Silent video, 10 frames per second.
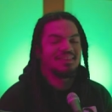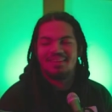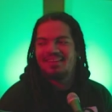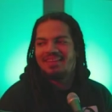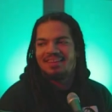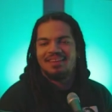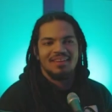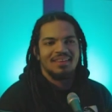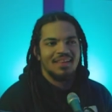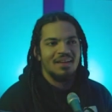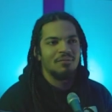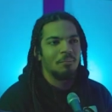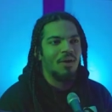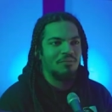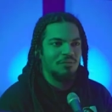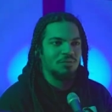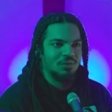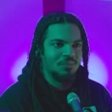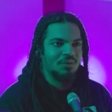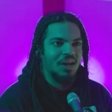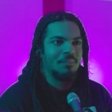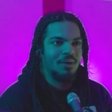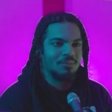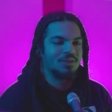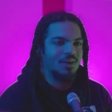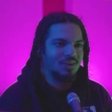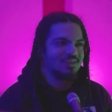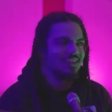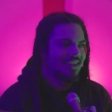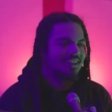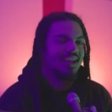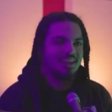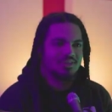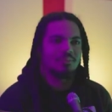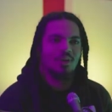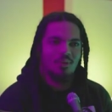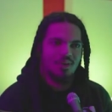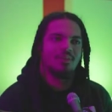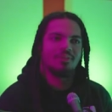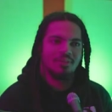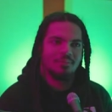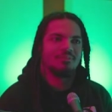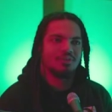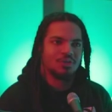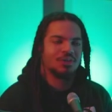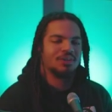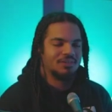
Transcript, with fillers: never seen that happen before. They have a bright future, bro. They Napalm do. Stars, like they got something going on they for do. them for sure.